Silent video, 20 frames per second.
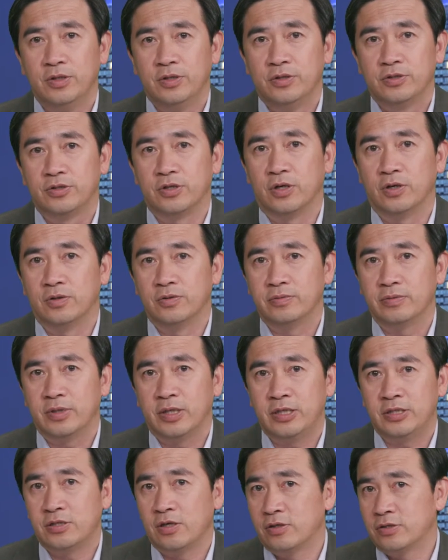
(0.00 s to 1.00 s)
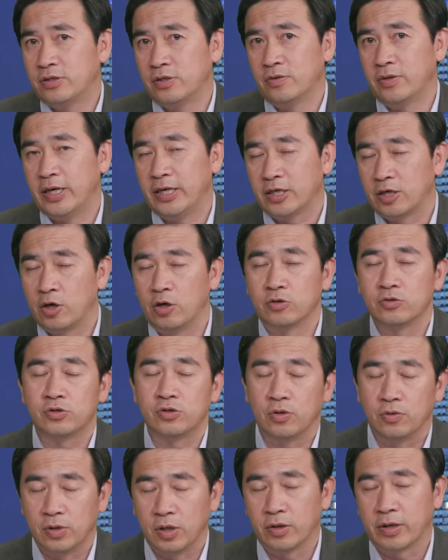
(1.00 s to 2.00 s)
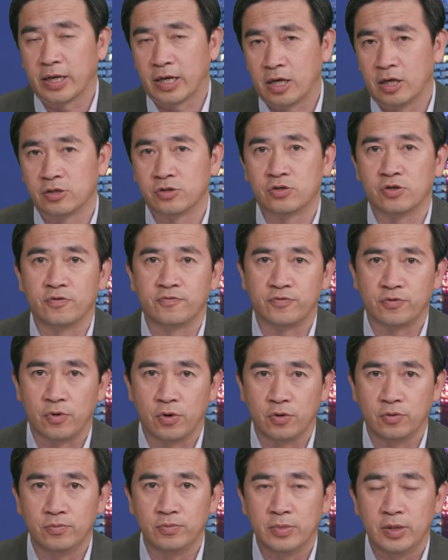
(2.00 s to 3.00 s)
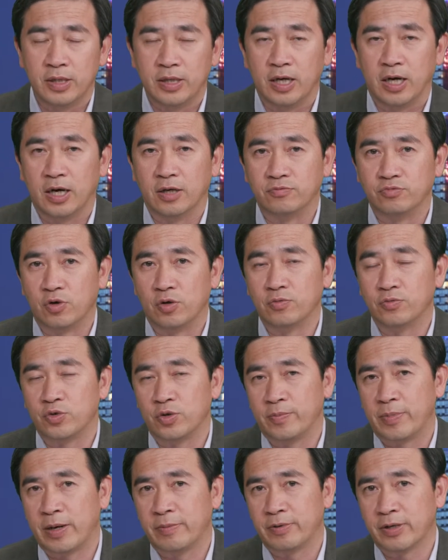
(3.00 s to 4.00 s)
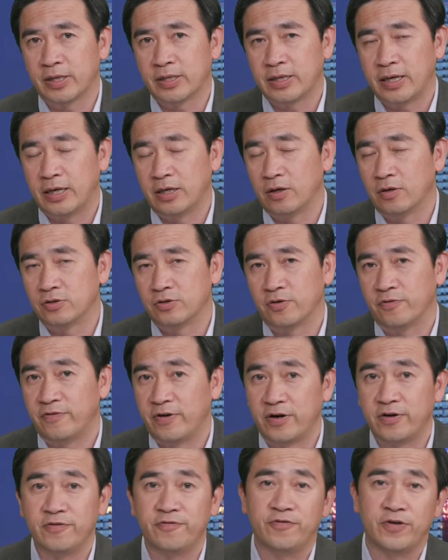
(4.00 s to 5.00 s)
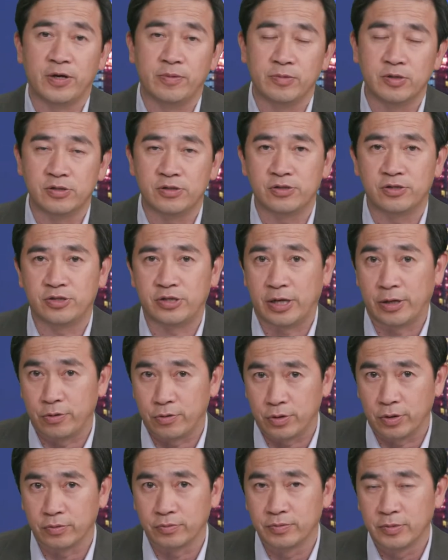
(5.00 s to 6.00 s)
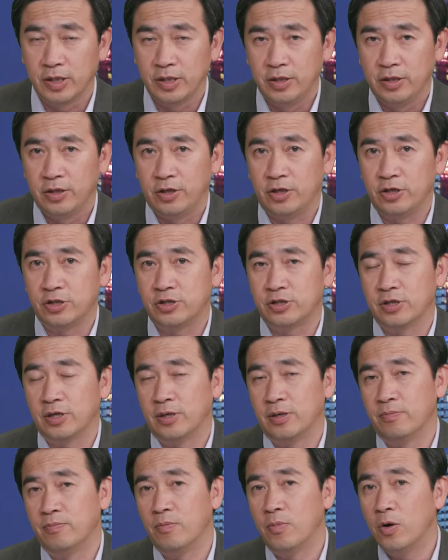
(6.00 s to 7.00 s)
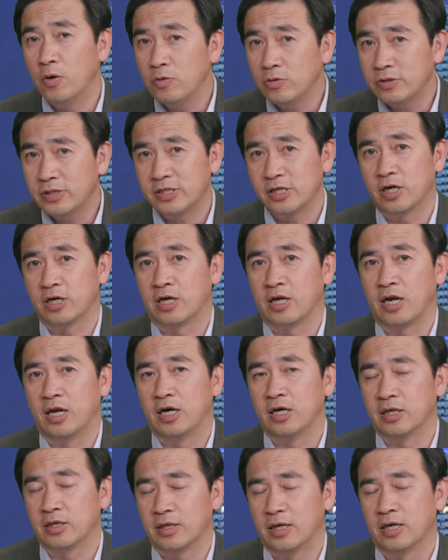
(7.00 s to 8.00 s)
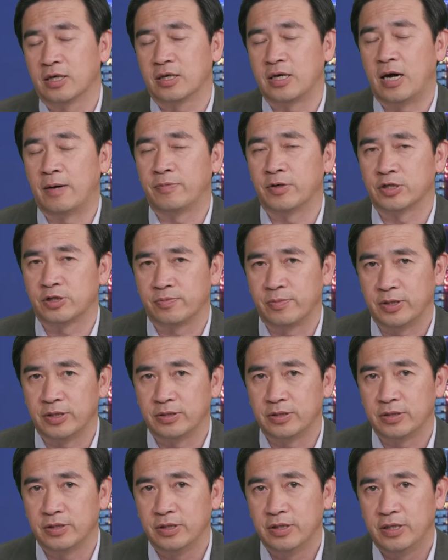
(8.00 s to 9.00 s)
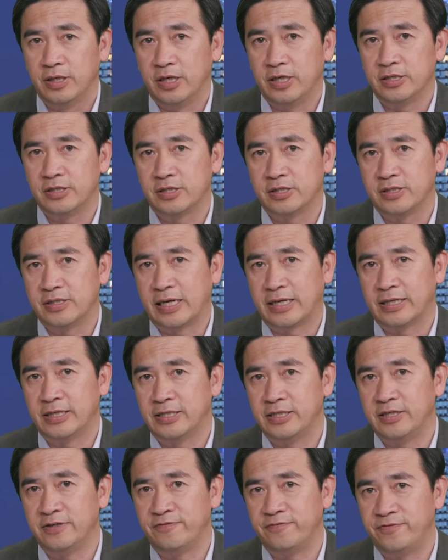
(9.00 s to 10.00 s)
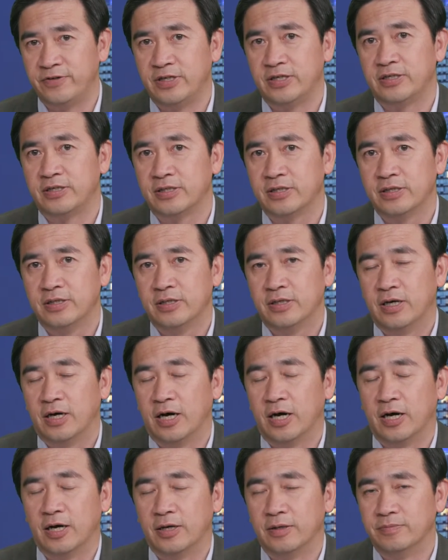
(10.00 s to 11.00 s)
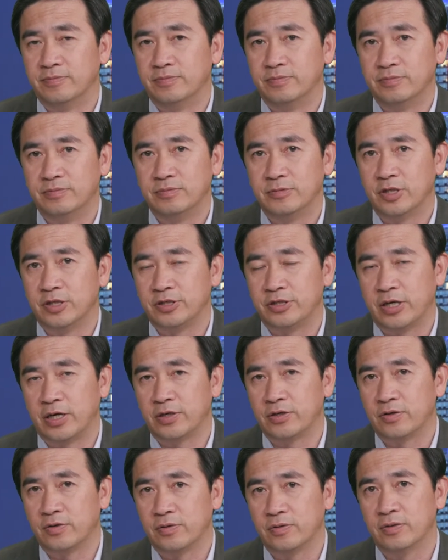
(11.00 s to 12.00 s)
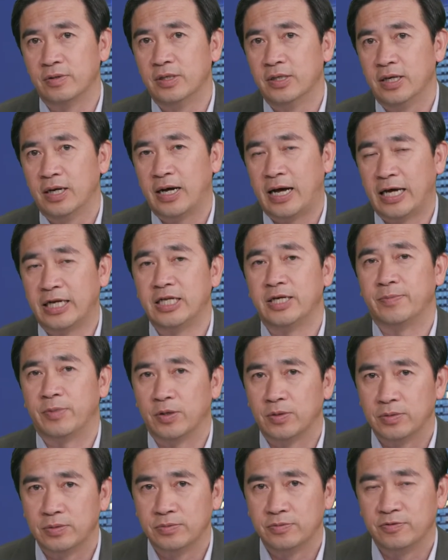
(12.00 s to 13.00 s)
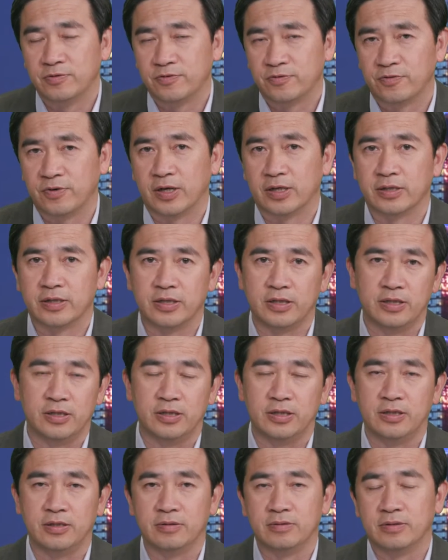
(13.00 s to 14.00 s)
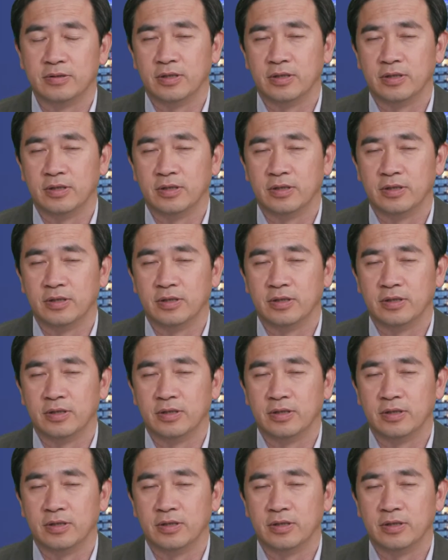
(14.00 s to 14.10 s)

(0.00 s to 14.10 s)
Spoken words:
So he's also a consul. Okay, consul of Rome, Rome Republic, and also a very famous general. His most accomplishment is that he defeat the general Hannibal from the